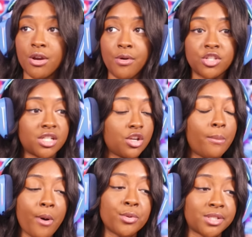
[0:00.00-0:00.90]
you're supposed, you're
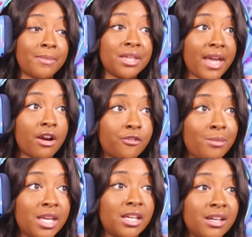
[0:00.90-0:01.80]
supposed to be there for
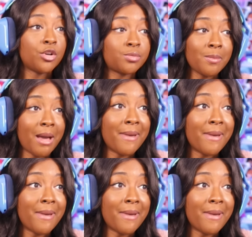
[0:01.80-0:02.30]
me. Supposed to be my